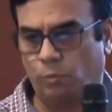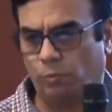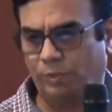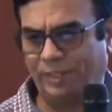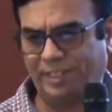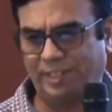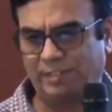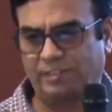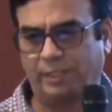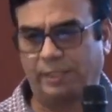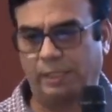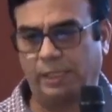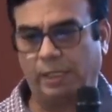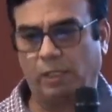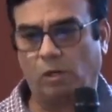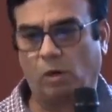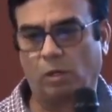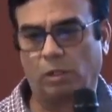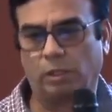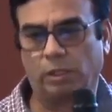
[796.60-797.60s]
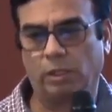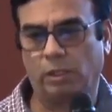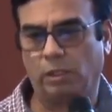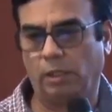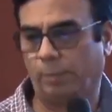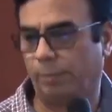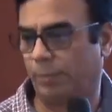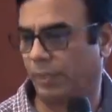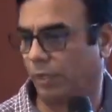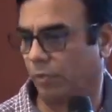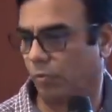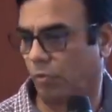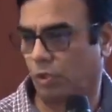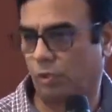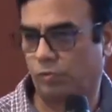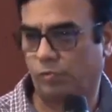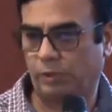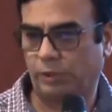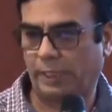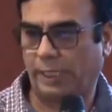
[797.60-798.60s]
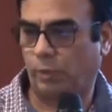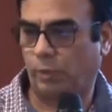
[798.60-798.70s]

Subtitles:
We recently got the Lipper Award for the